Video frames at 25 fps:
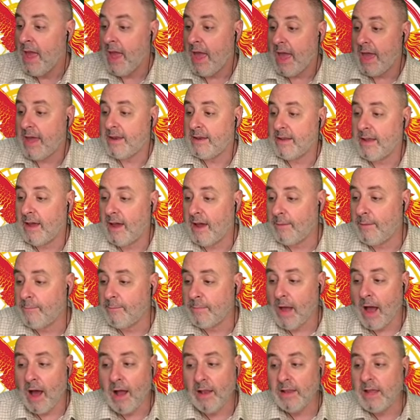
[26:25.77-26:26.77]
And um,
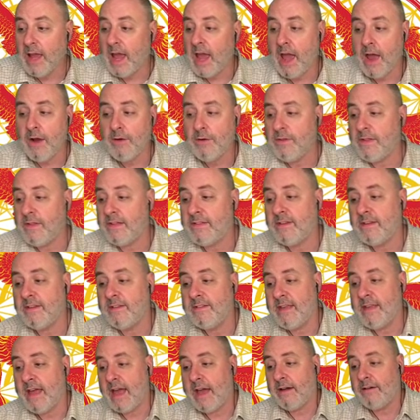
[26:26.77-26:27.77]
Alia Eru, that's
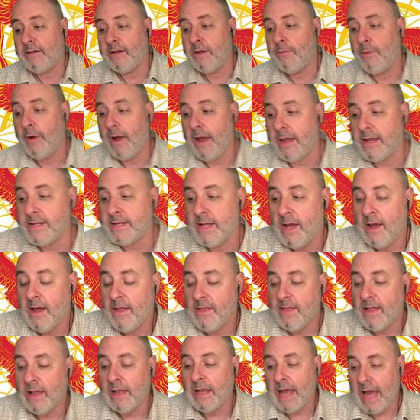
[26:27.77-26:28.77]
exactly right.
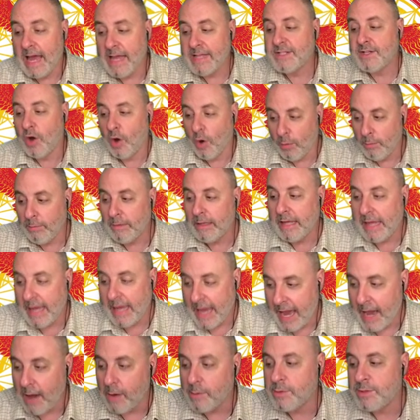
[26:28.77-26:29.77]
The last homely
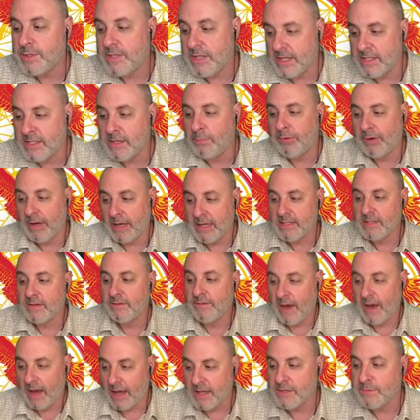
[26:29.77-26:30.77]
house is a place
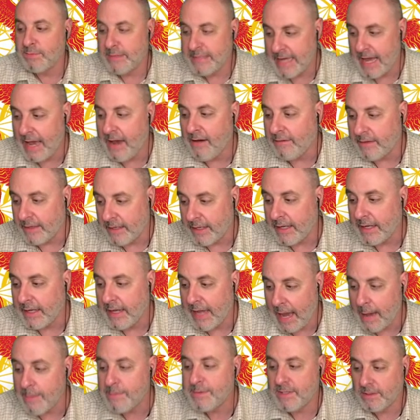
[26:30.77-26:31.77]
of hospitality.
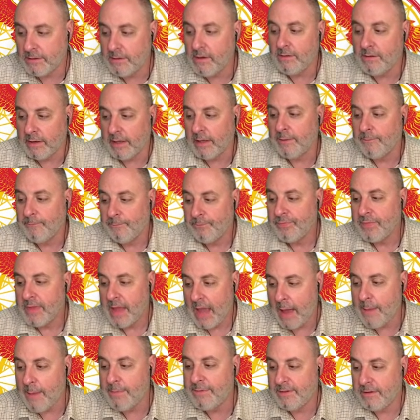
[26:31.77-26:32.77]
Absolutely.
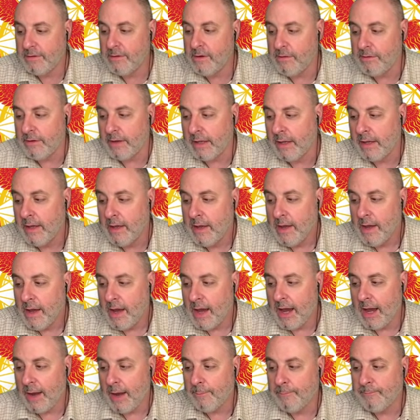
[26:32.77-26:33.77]
Absolutely.
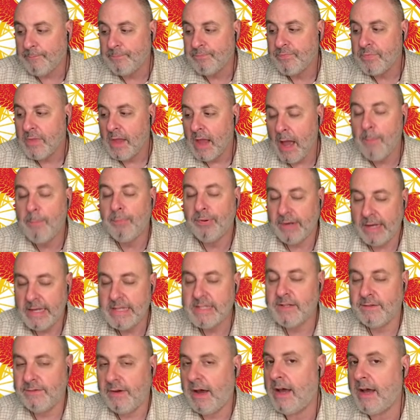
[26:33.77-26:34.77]
Um, a
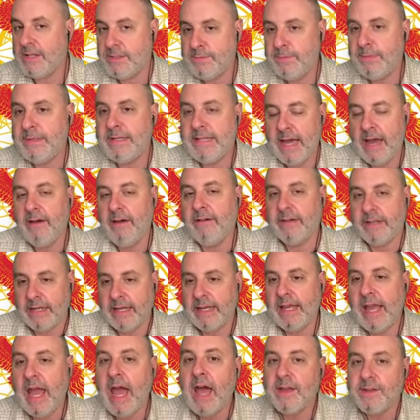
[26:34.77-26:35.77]
place of hospitality.
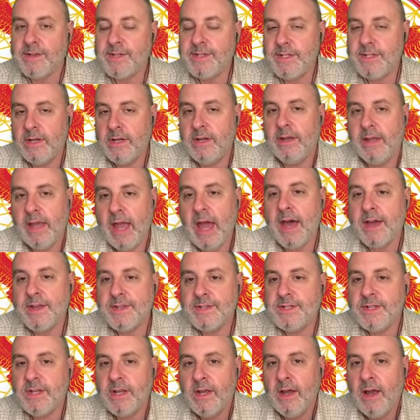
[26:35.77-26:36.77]
Yes.
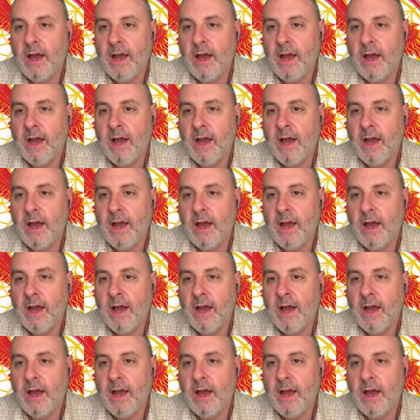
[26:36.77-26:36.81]
Yes.